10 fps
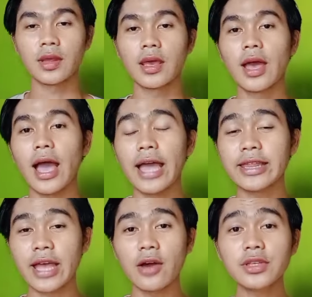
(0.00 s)
A noun
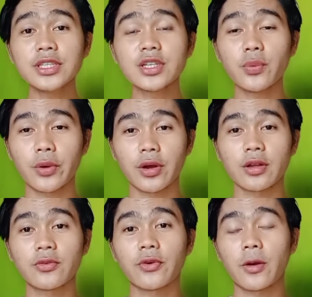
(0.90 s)
is a word for a
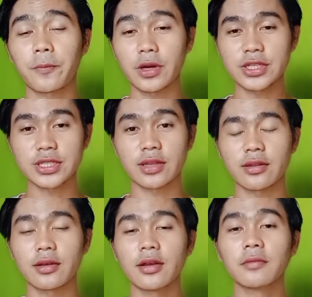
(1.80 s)
person,
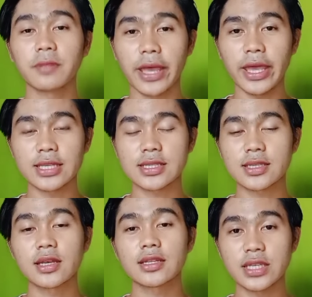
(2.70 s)
place,
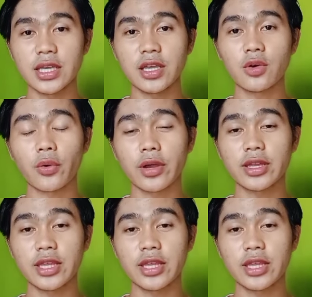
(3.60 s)
thing or idea.